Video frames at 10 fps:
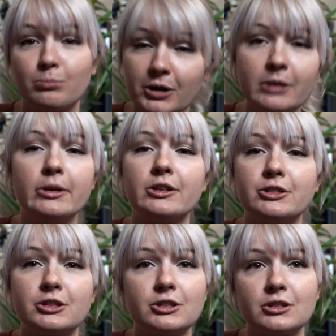pretty
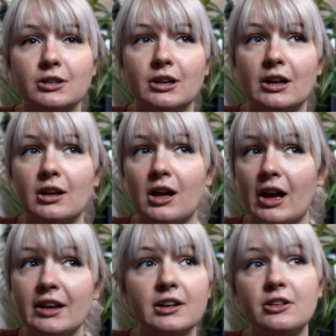much,
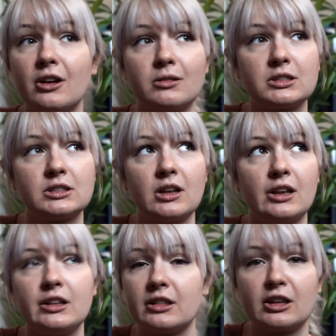I didn't notice
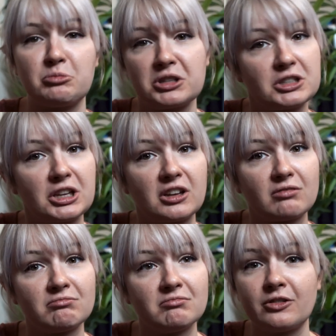anything missing
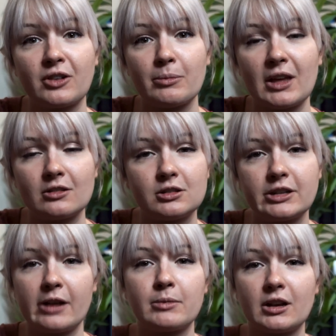from the
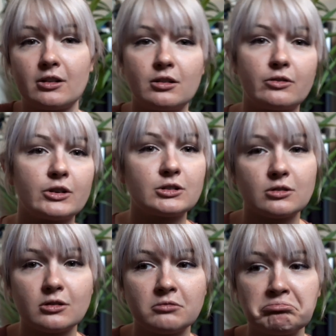entertainment at
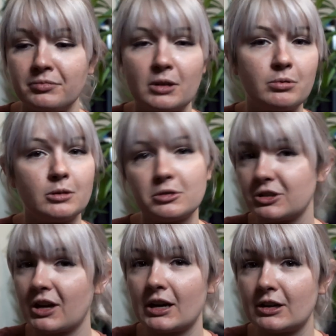Universal. They pretty
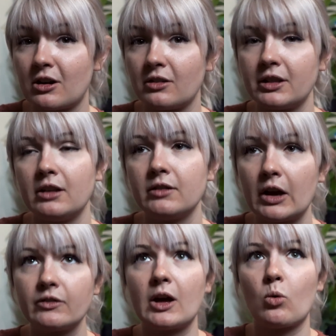much got it all. They even
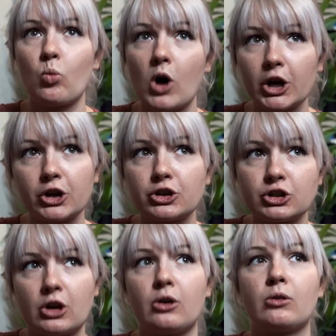have that water
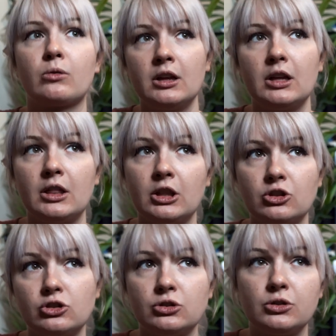show in the
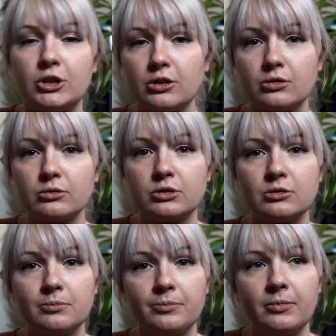studios.
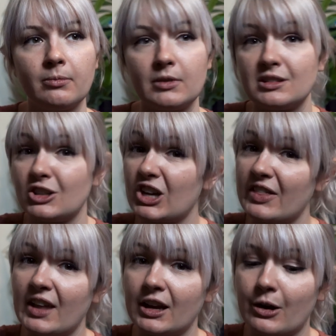They still got
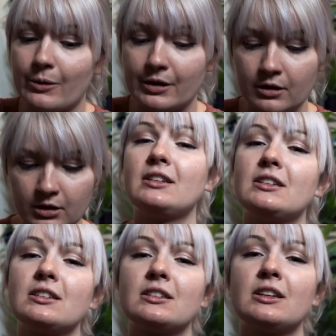that going. And
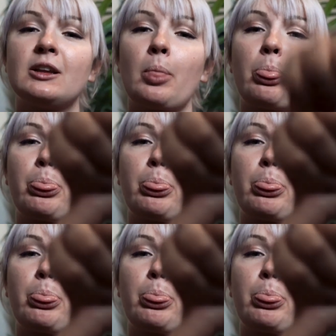Disney,